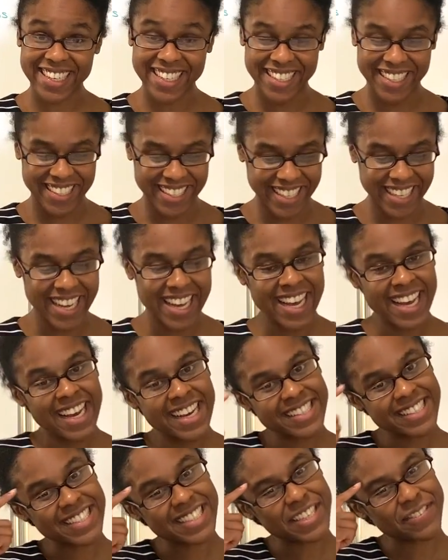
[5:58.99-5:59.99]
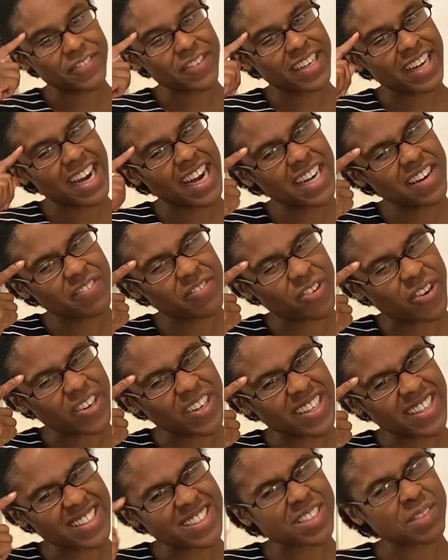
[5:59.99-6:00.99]
it's a different kind of work.
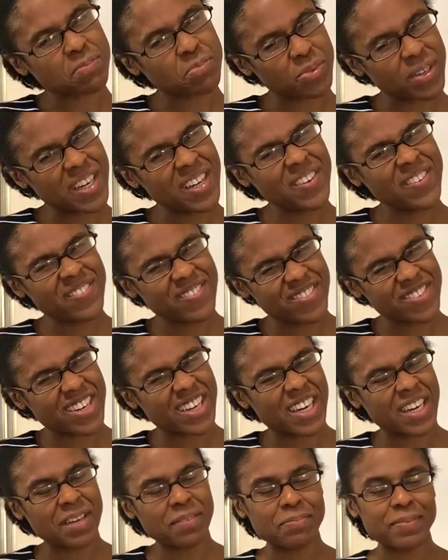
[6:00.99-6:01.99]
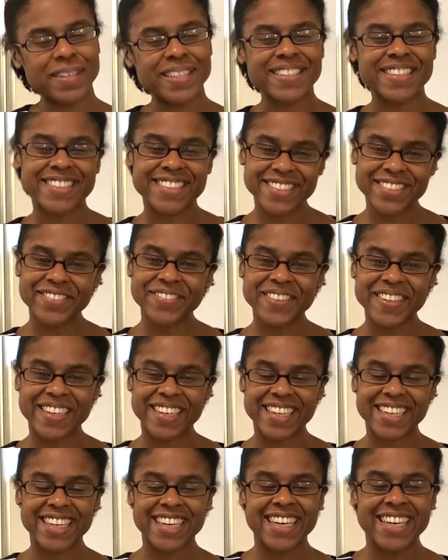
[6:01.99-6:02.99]
It's a brain job, but it's still
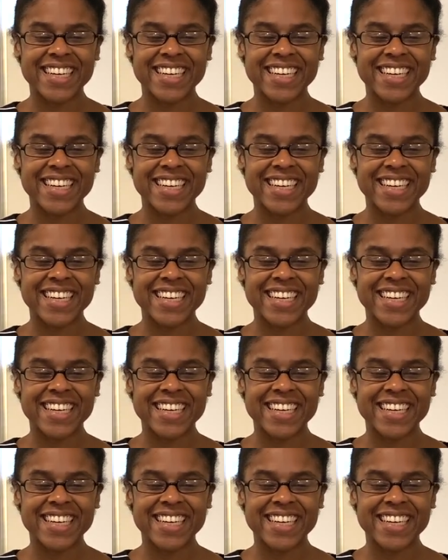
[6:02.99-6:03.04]
work.